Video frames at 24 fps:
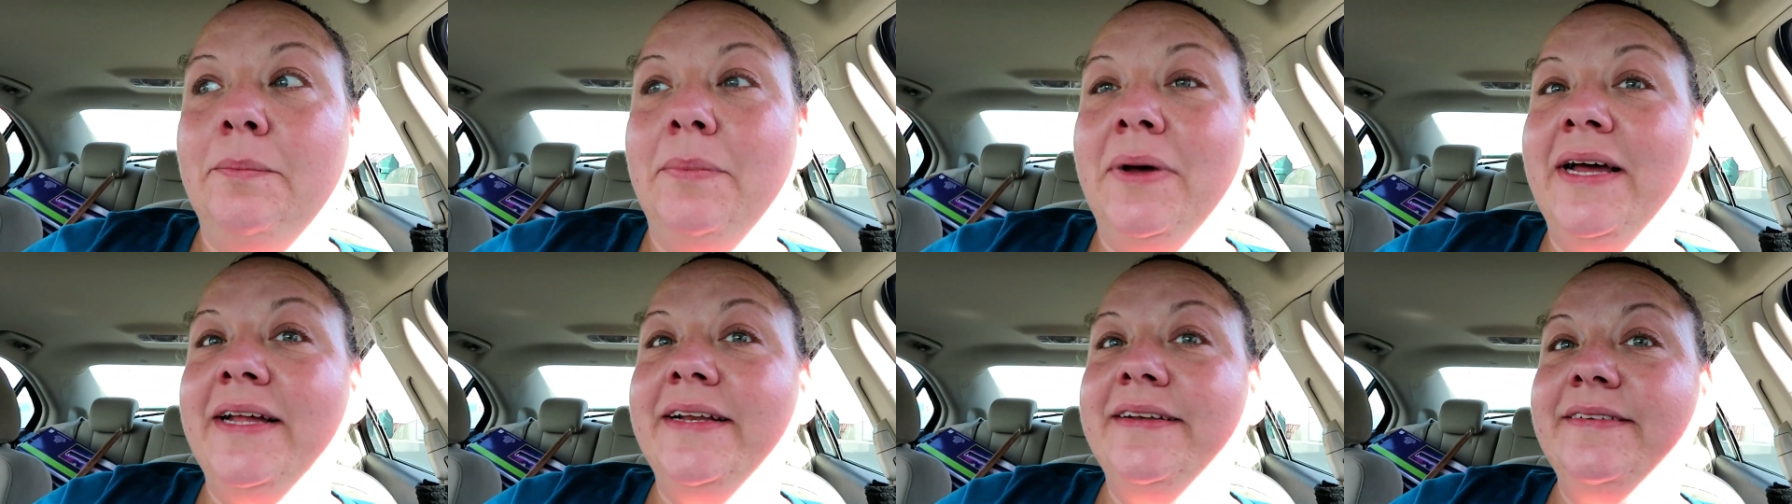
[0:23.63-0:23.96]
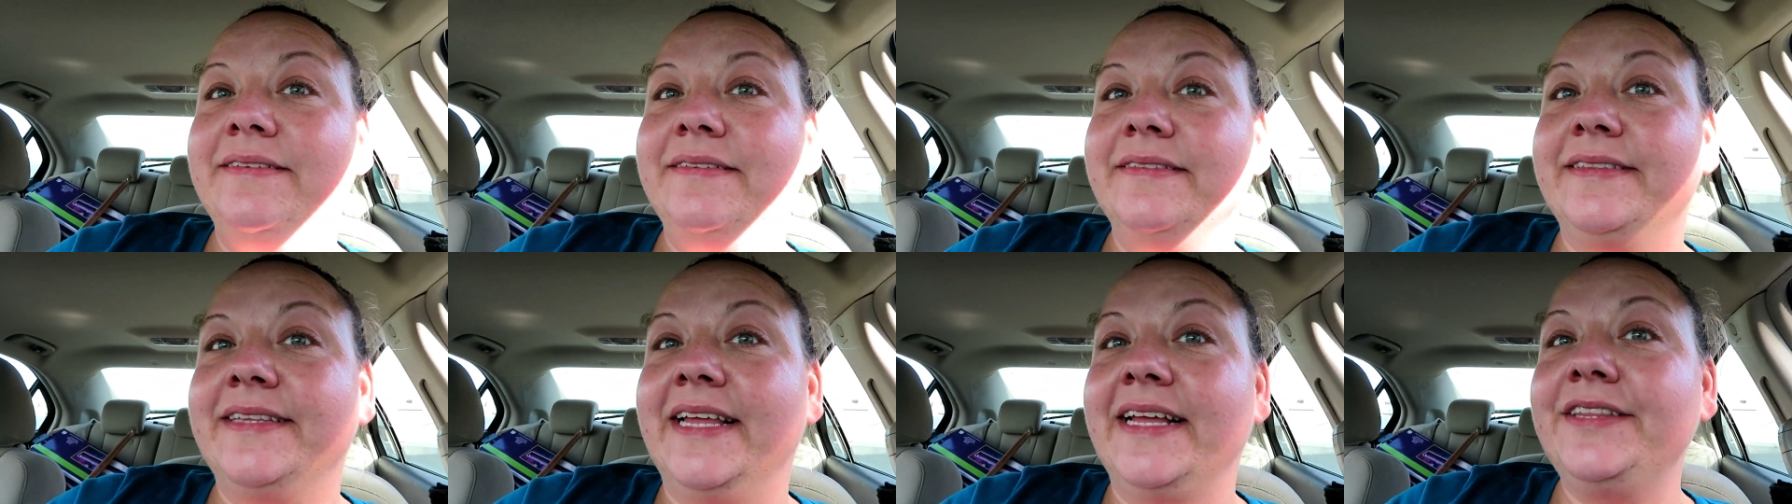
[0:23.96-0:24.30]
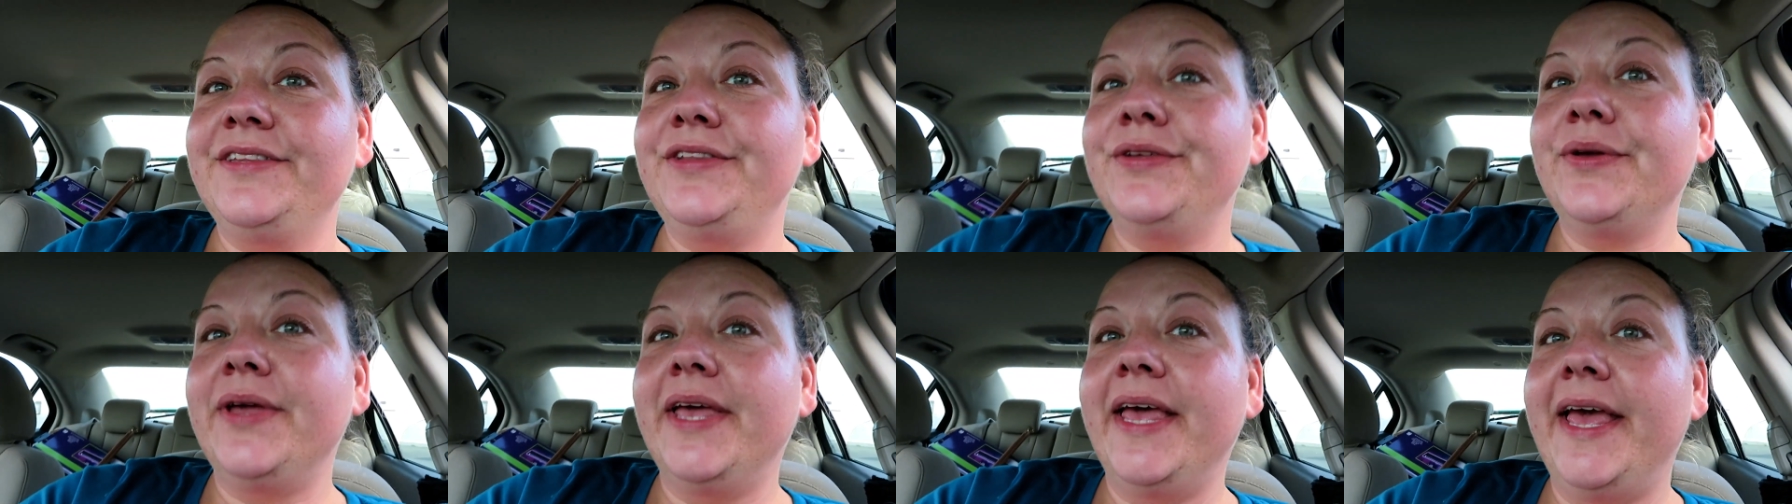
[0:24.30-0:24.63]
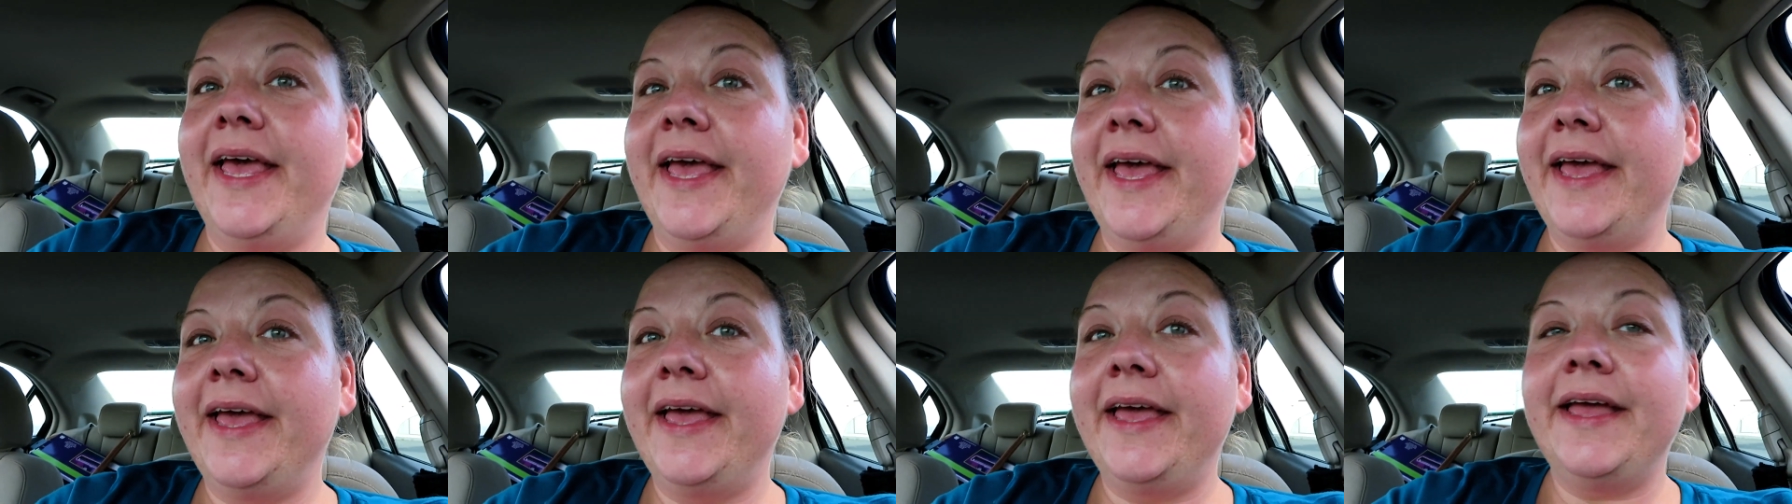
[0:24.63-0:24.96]
But that's
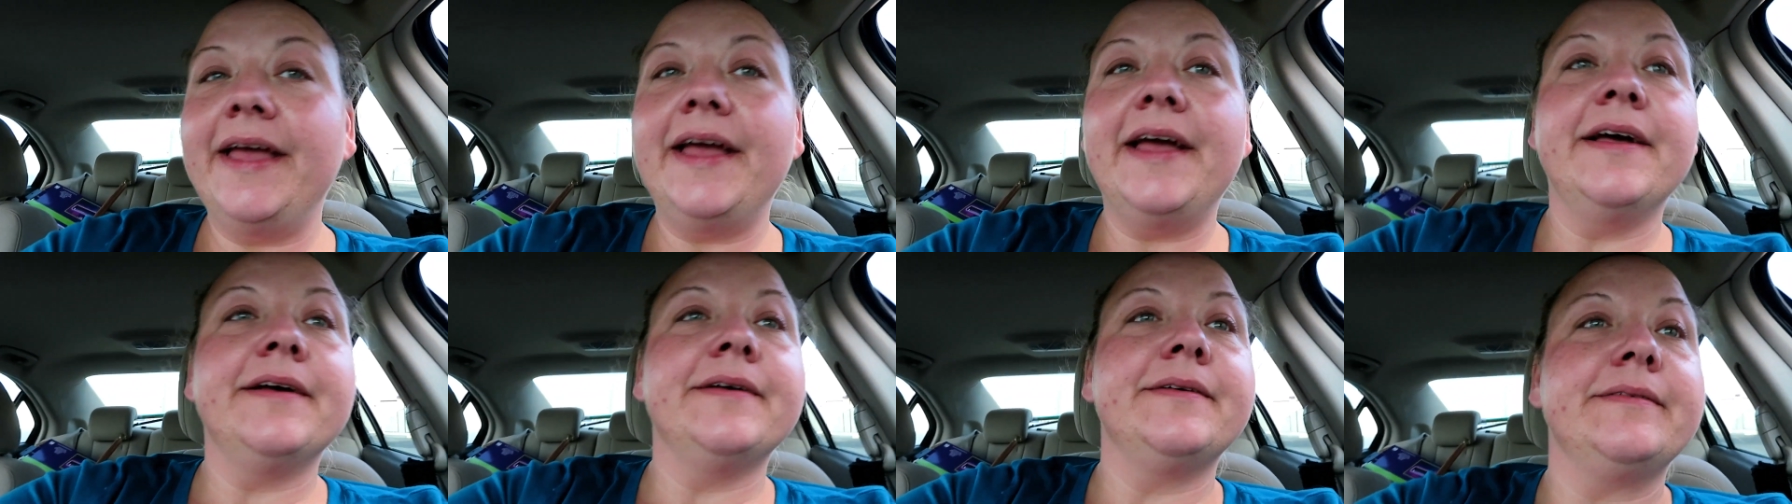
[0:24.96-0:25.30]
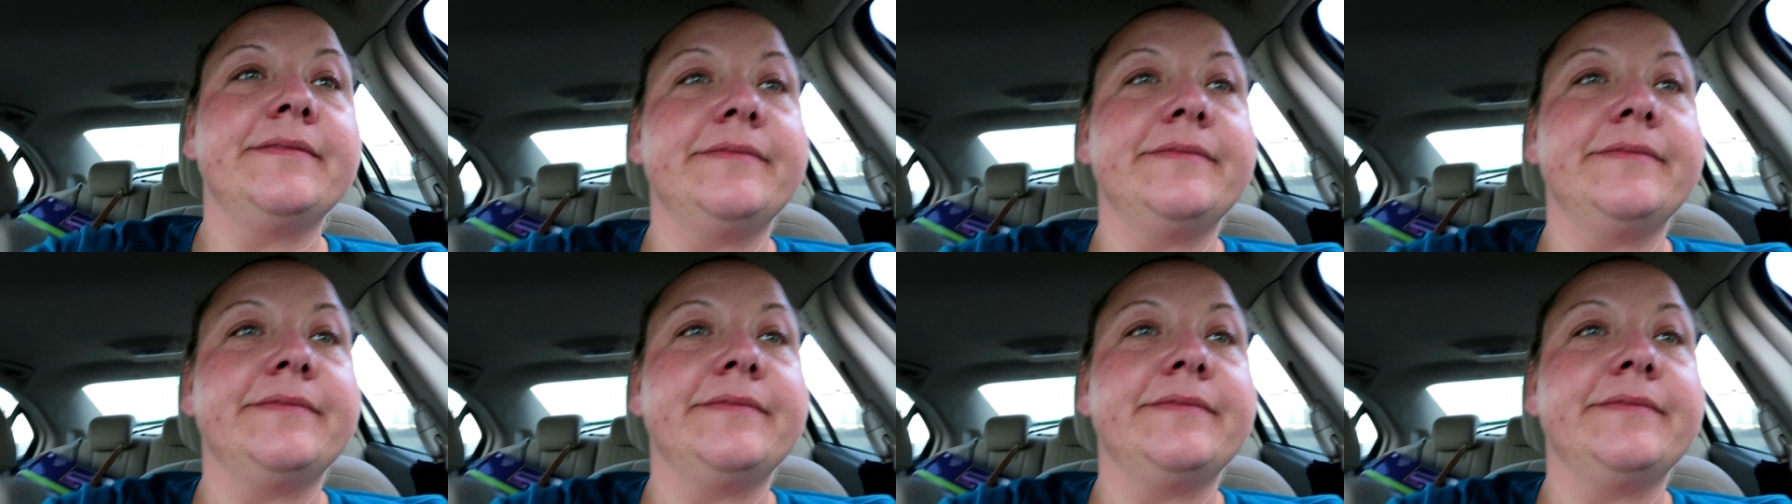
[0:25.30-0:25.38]
okay.